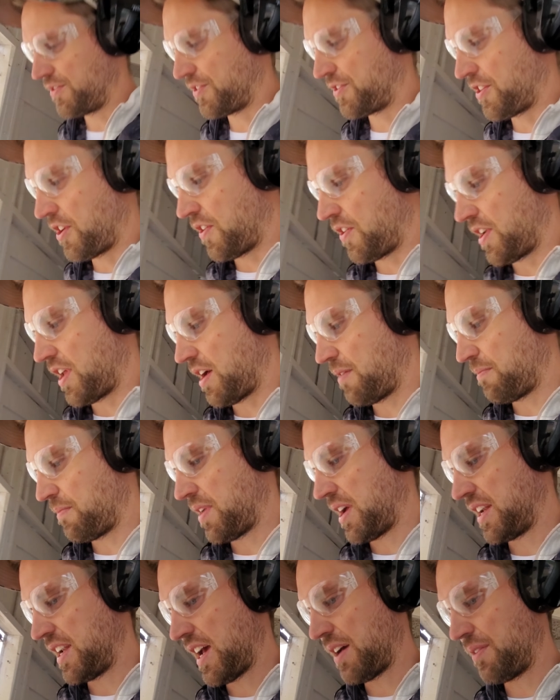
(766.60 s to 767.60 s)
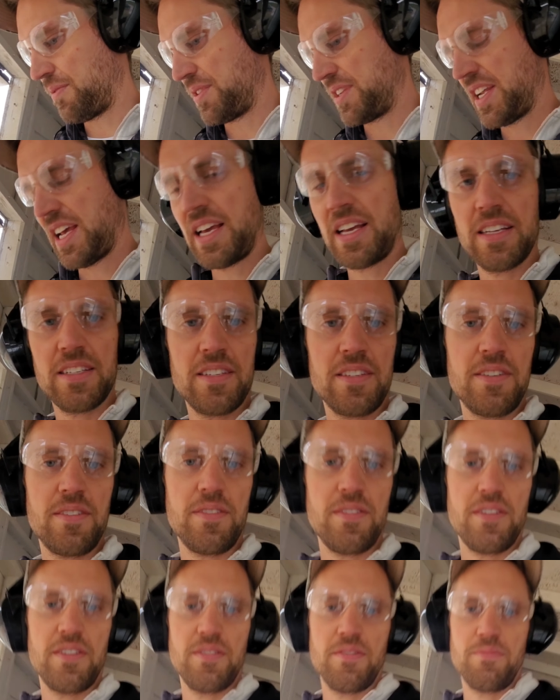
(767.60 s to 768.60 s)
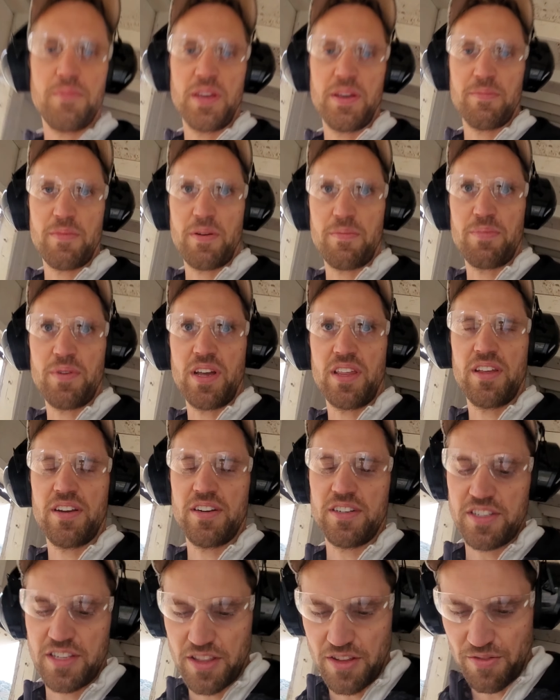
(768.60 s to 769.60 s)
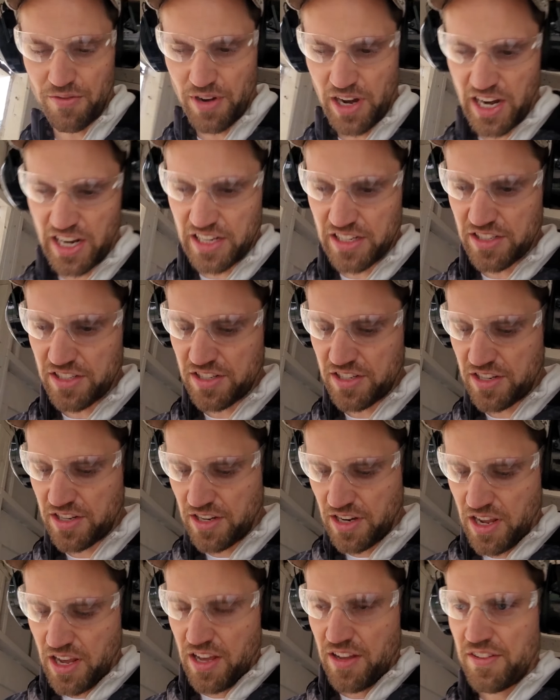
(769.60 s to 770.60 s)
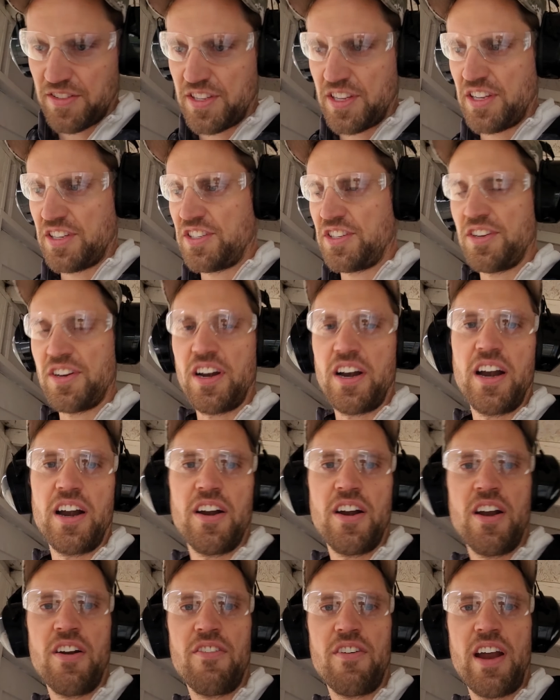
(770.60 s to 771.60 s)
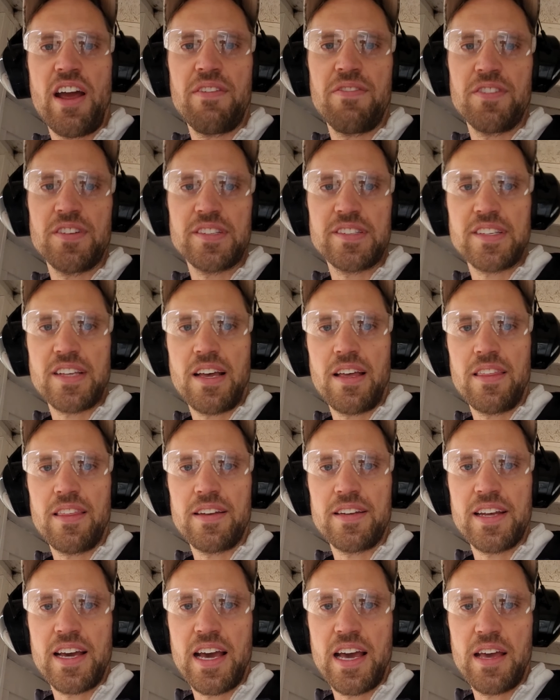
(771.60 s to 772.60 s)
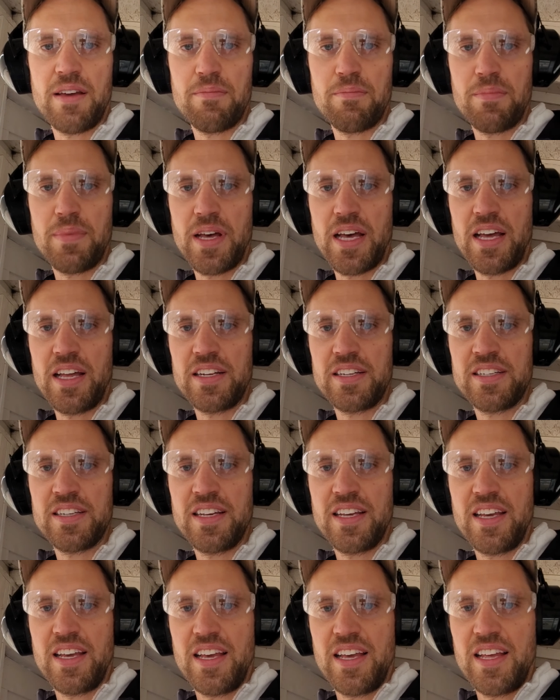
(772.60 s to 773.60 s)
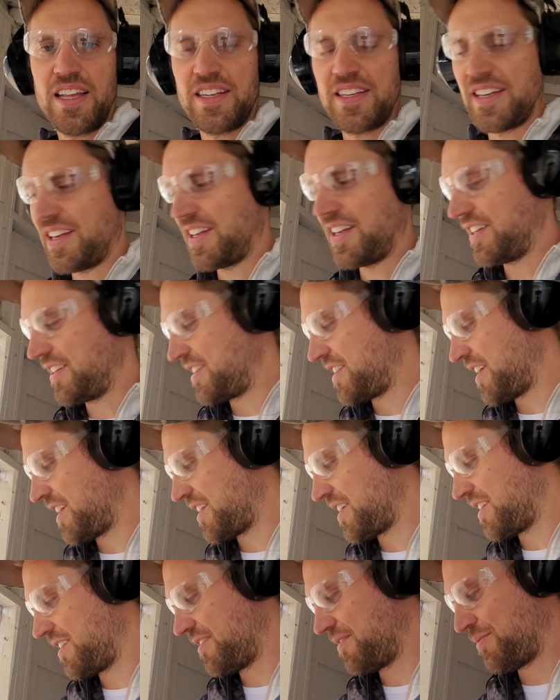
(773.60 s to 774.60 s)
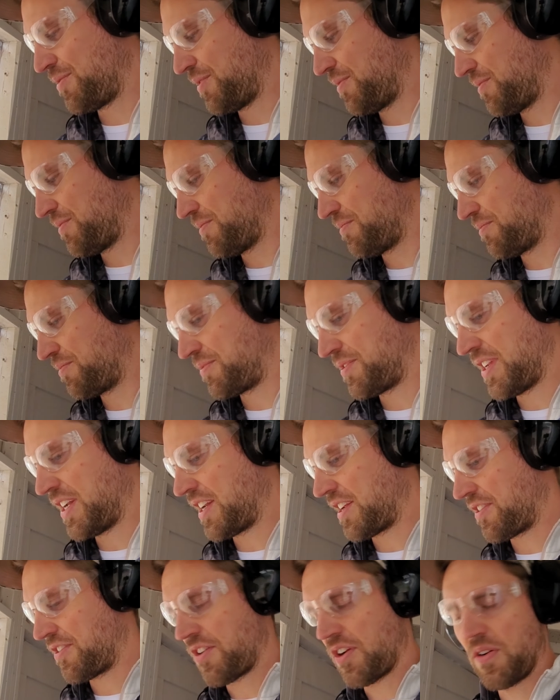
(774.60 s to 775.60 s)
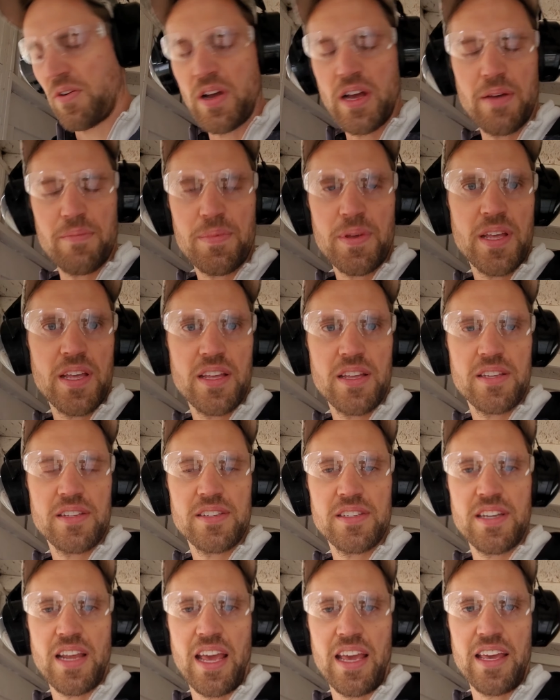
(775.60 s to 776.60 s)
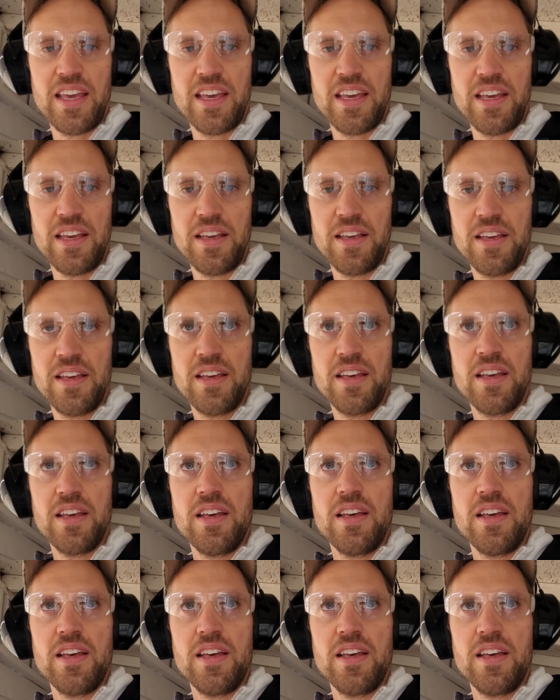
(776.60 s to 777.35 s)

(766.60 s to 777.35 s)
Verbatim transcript: Growing up, my dad would take us, me and my brother, to the range to shoot our rifles all the time, but didn't grow up taking